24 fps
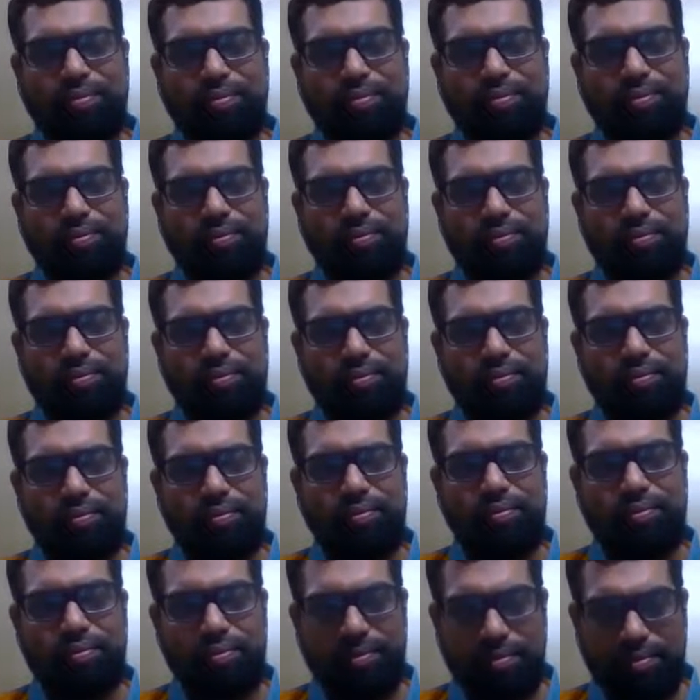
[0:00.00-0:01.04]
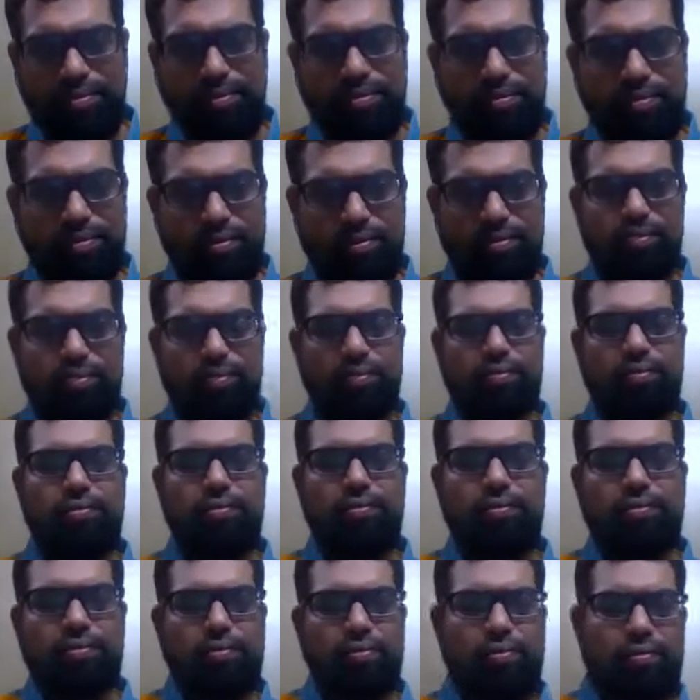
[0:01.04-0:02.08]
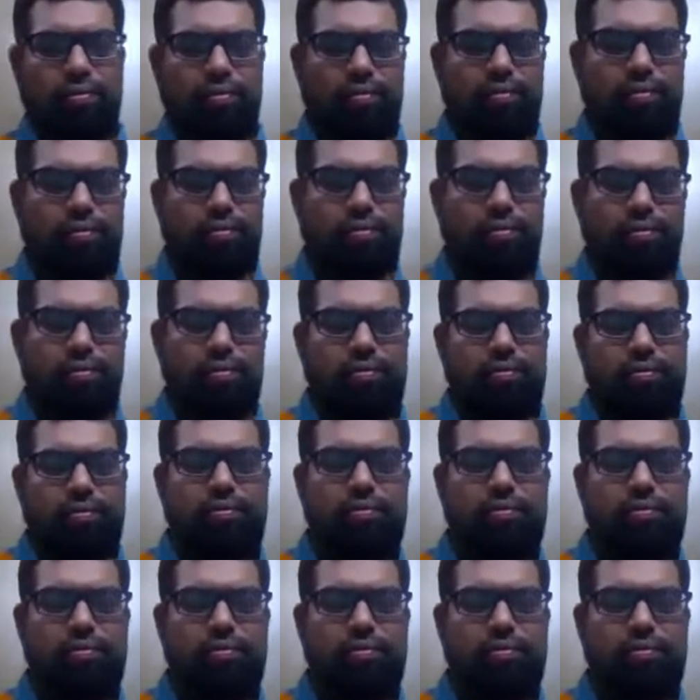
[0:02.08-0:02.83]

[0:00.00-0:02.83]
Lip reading: This person isn't speaking.